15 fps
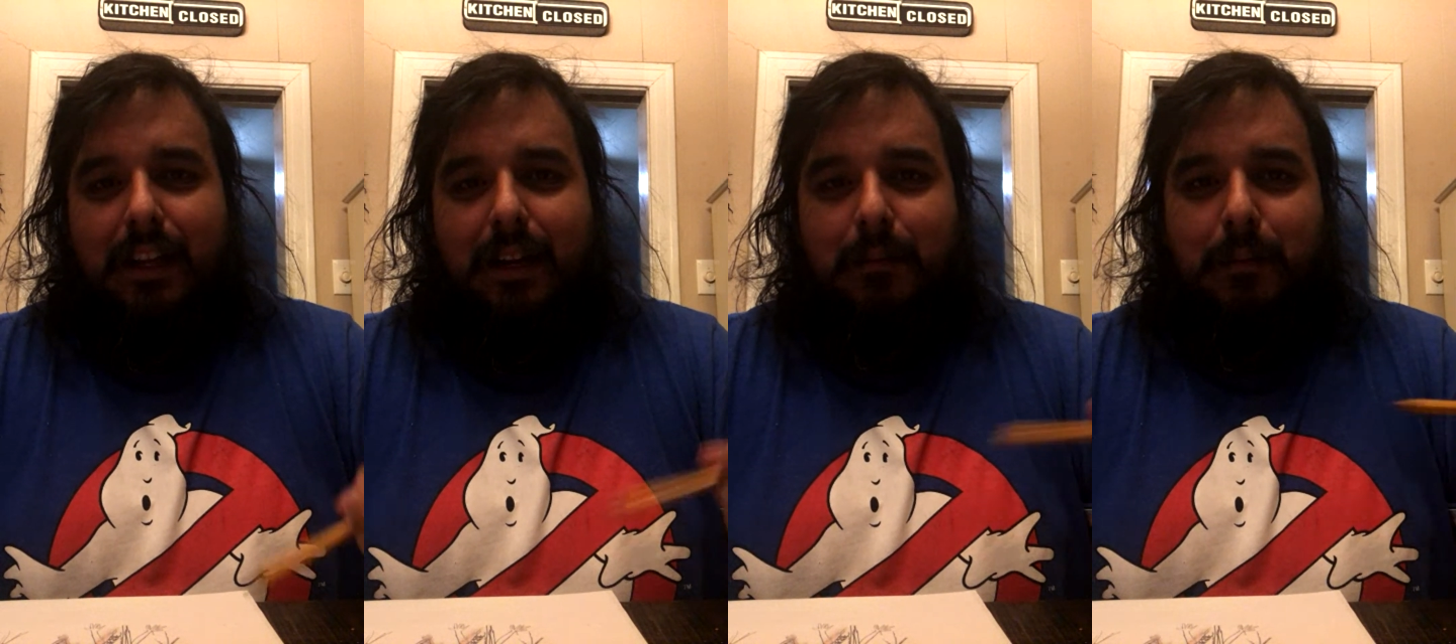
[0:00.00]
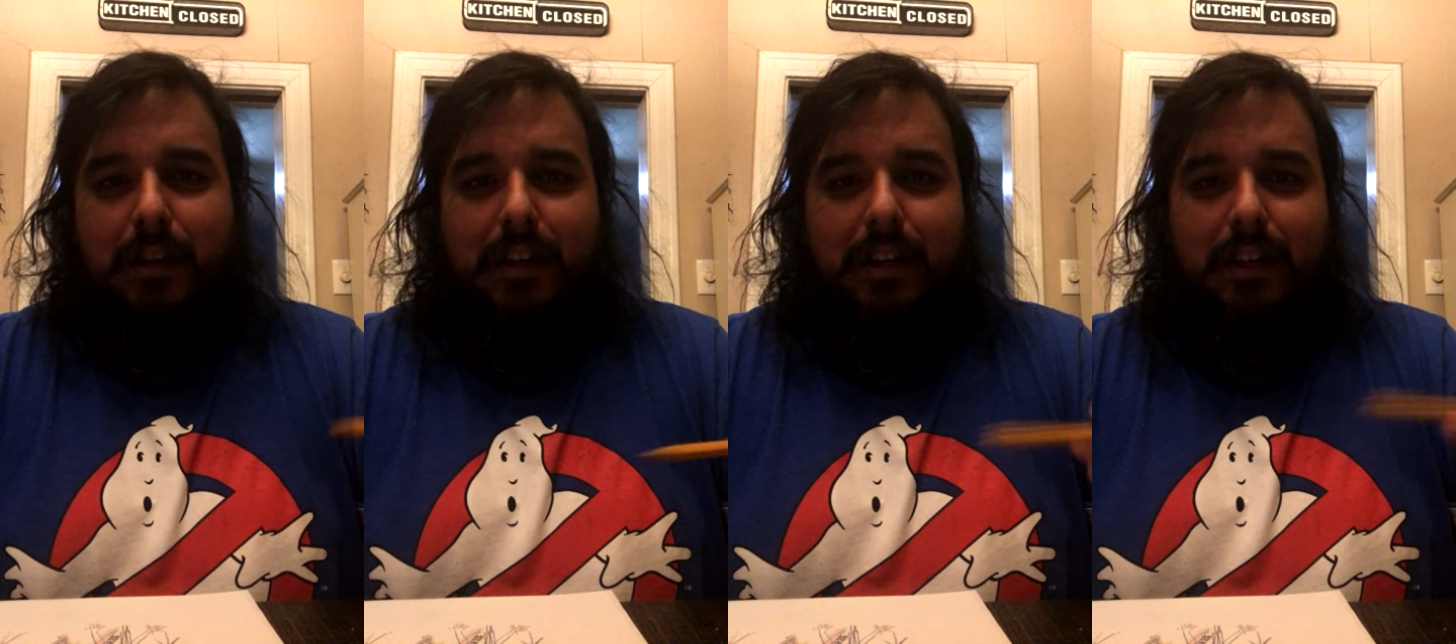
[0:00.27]
I'm
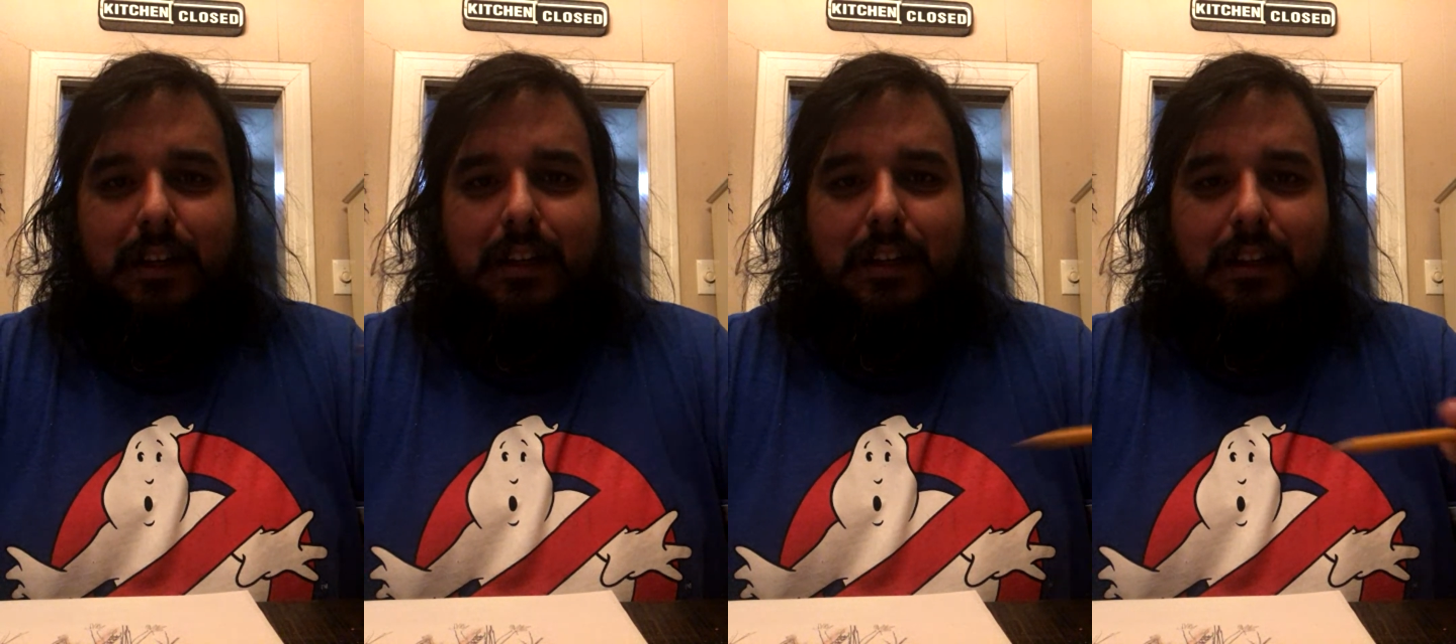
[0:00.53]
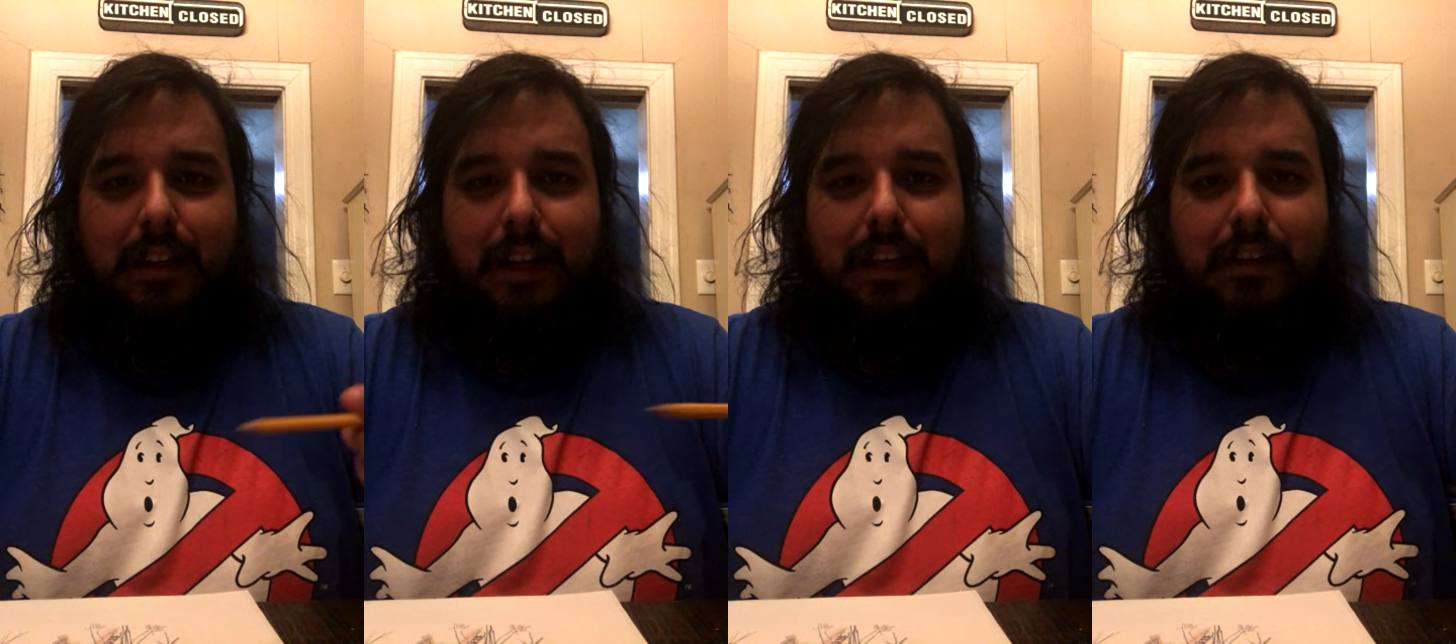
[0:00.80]
gonna
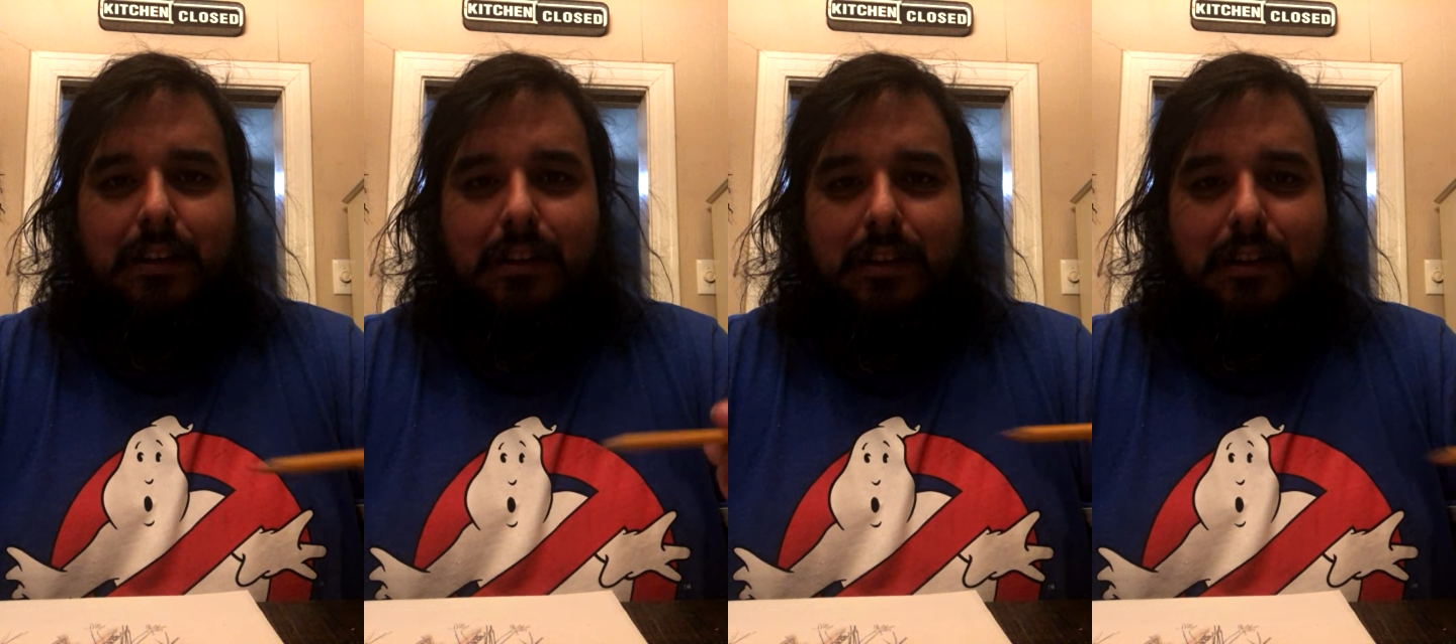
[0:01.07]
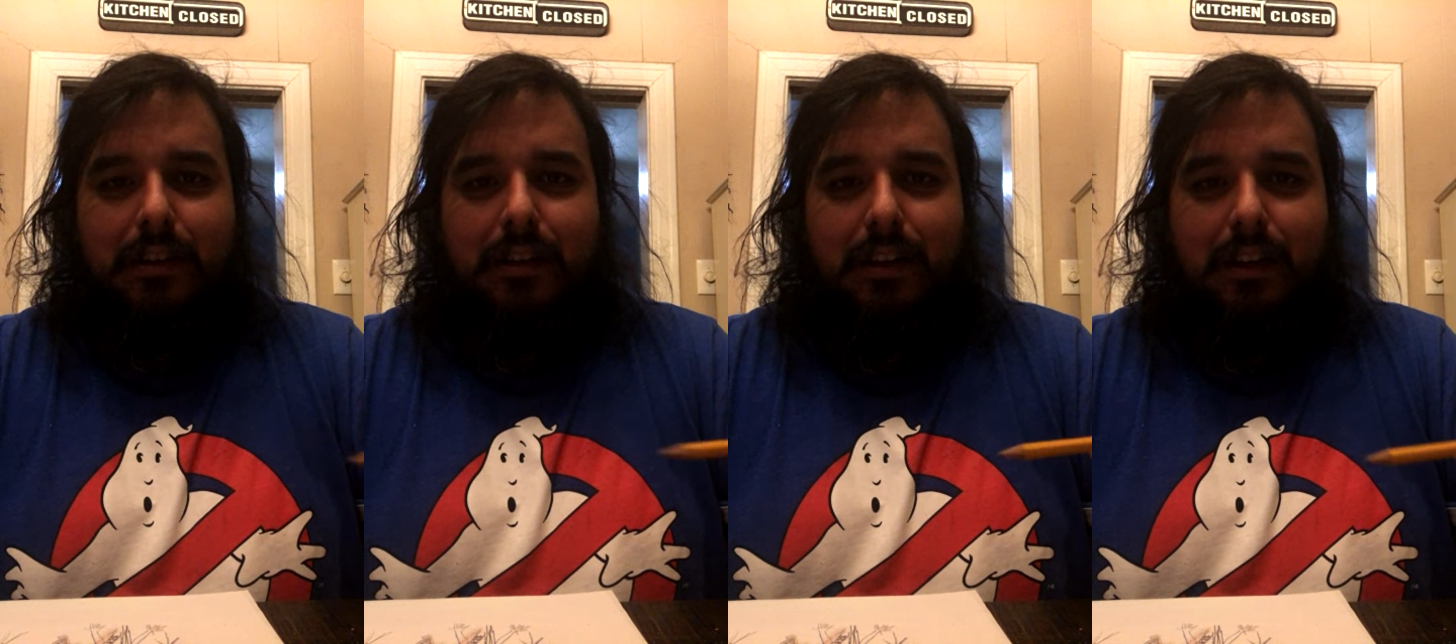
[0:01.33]

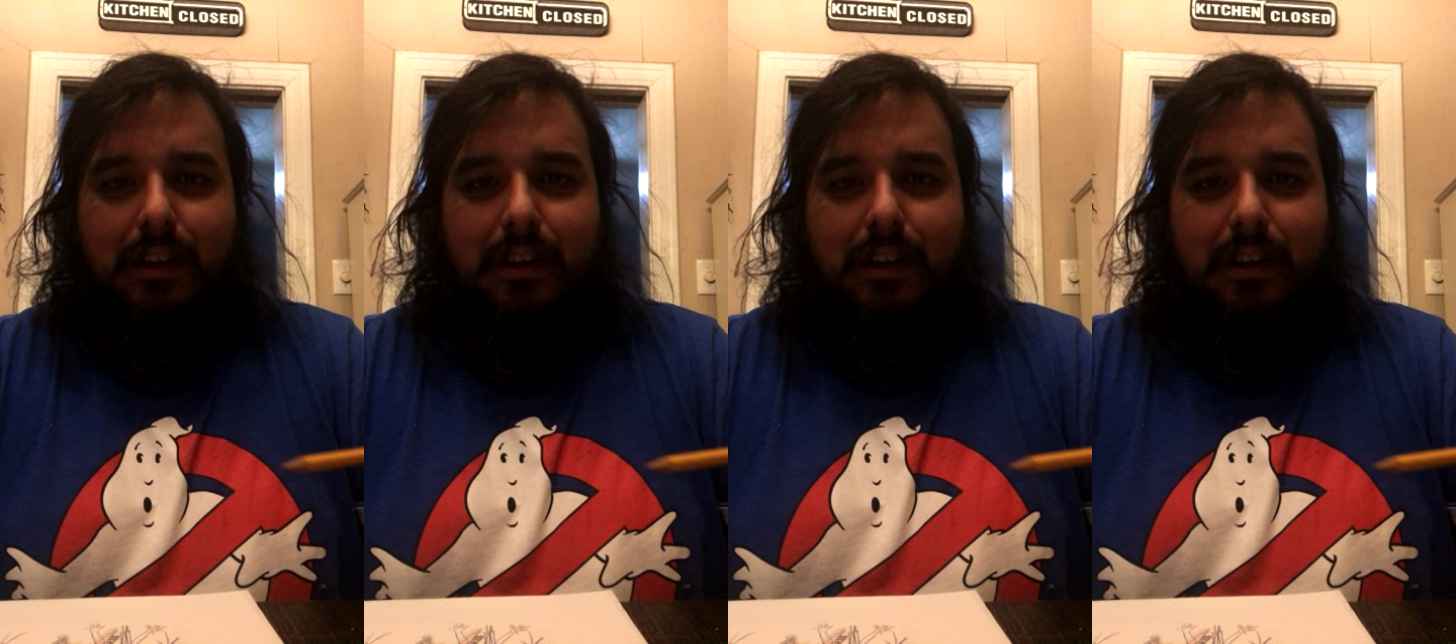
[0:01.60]
later